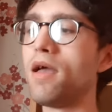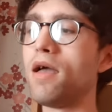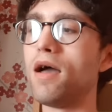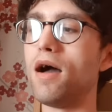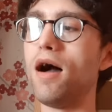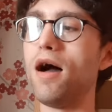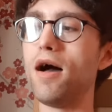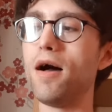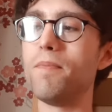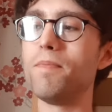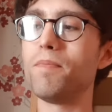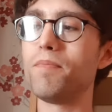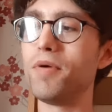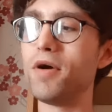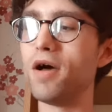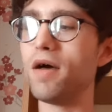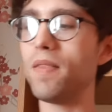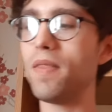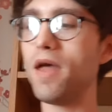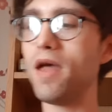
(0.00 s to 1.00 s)

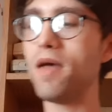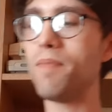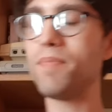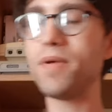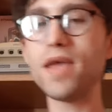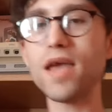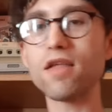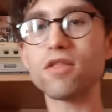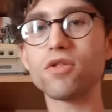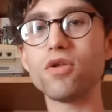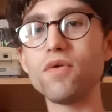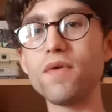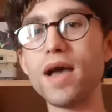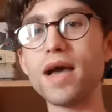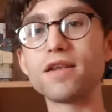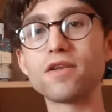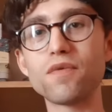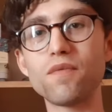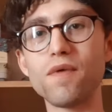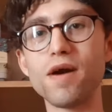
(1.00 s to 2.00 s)
But PS2
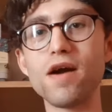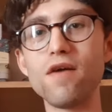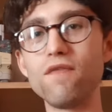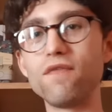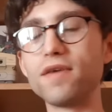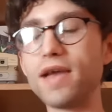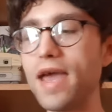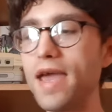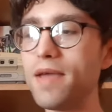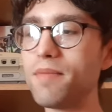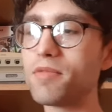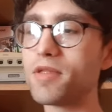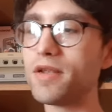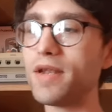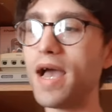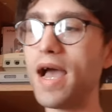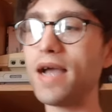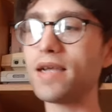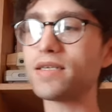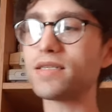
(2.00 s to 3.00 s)
had 12 games, and
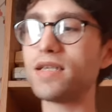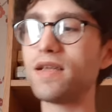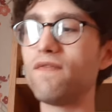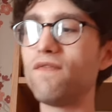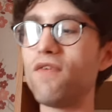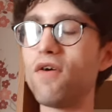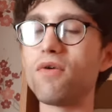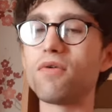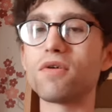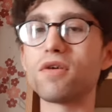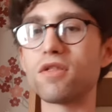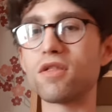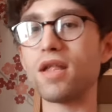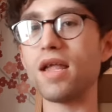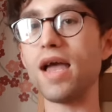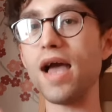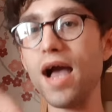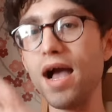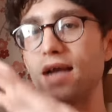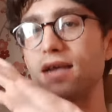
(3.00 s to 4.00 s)
it
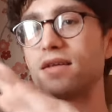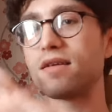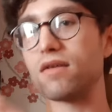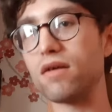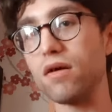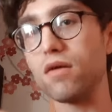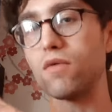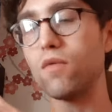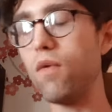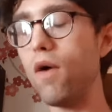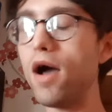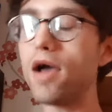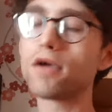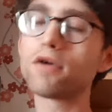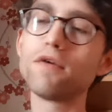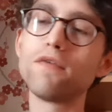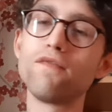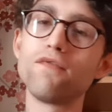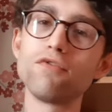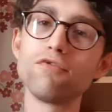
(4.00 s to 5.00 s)
had quite a
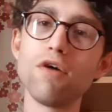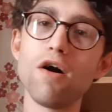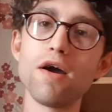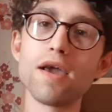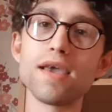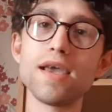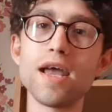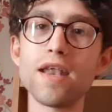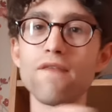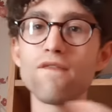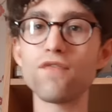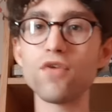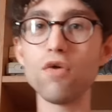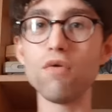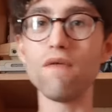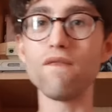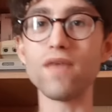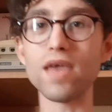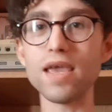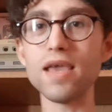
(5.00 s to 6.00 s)
good variety. It had a
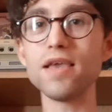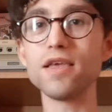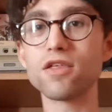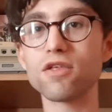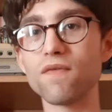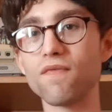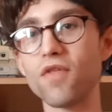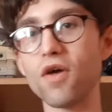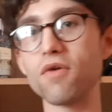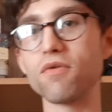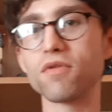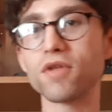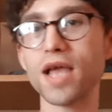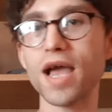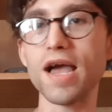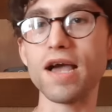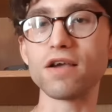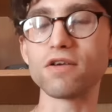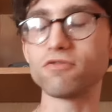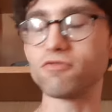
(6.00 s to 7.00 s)
few of each of those
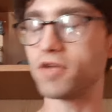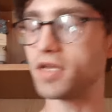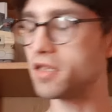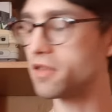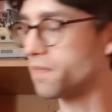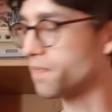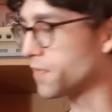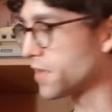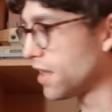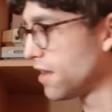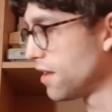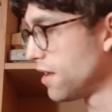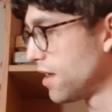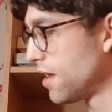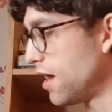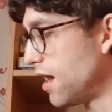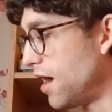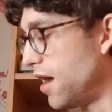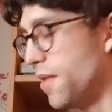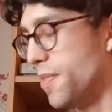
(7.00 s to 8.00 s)
categories.
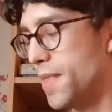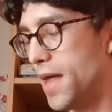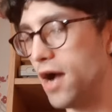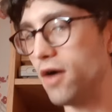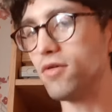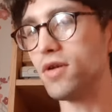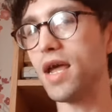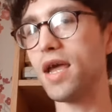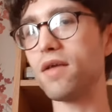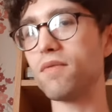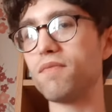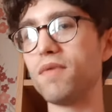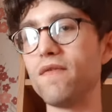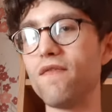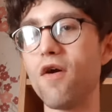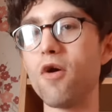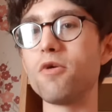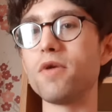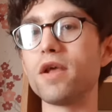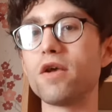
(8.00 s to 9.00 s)
Nowadays, we've
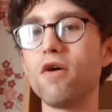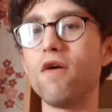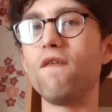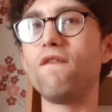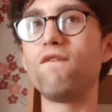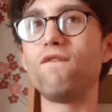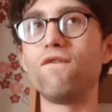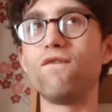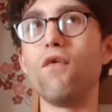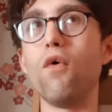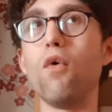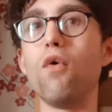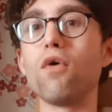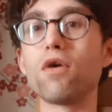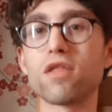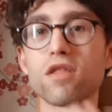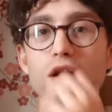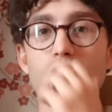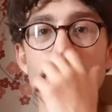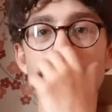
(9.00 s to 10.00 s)
only got 4
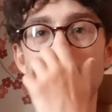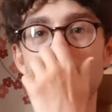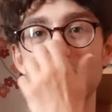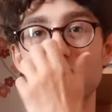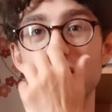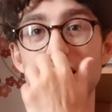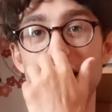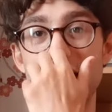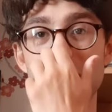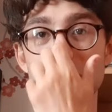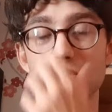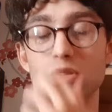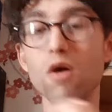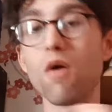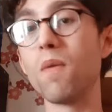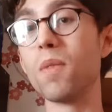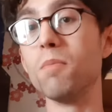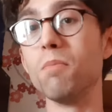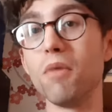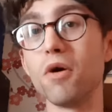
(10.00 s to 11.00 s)
Star Wars games
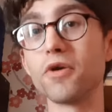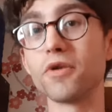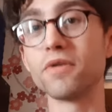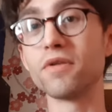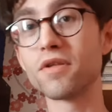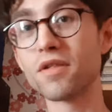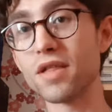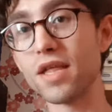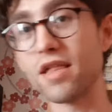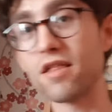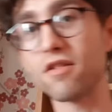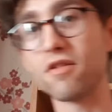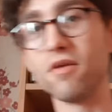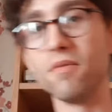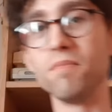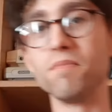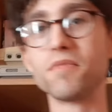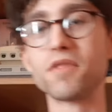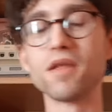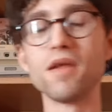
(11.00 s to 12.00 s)
on modern
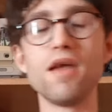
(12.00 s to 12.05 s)
systems.